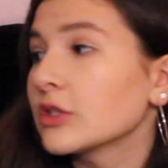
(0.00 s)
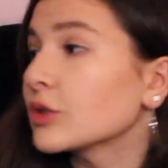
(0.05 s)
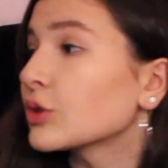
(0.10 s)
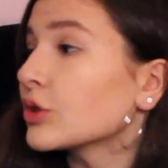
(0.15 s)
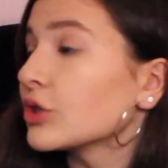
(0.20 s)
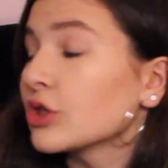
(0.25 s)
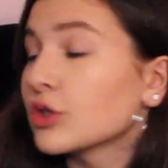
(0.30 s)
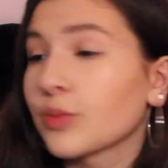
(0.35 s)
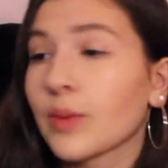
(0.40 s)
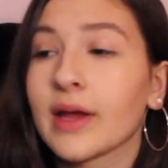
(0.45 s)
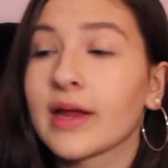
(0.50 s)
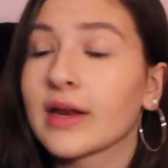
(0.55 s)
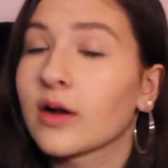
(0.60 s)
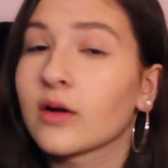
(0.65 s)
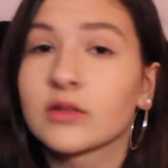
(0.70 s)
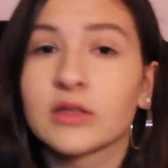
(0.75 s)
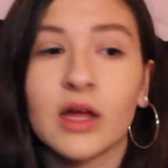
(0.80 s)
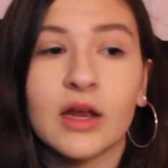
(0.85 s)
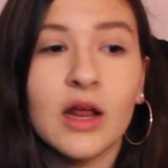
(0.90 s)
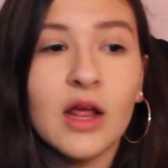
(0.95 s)
Just wait.
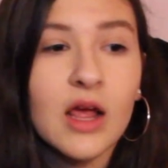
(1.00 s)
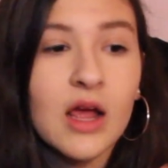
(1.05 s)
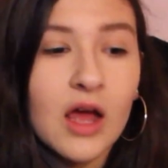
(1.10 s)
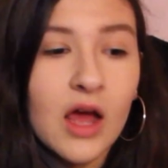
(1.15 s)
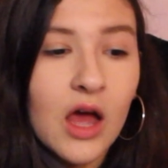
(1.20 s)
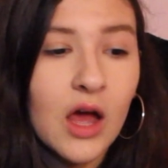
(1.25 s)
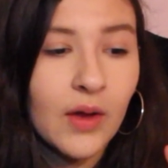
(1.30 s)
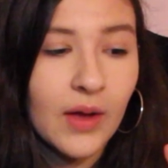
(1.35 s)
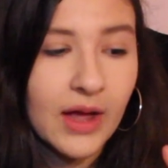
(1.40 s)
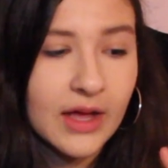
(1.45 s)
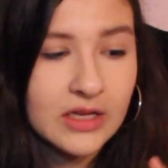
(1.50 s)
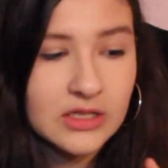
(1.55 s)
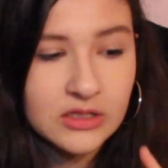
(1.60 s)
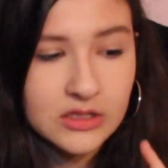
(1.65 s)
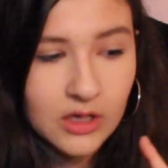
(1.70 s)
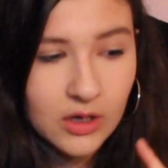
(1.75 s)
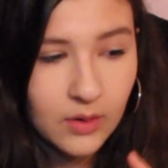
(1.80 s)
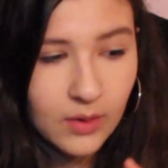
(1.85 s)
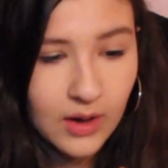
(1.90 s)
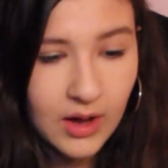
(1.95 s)
Hold on. Okay,
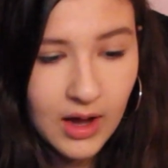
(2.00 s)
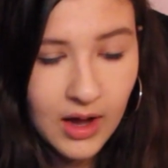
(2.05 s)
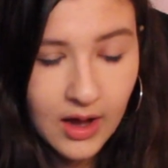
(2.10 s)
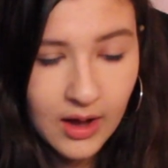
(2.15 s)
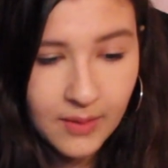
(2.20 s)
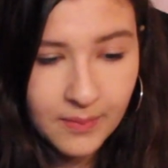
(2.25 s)
so,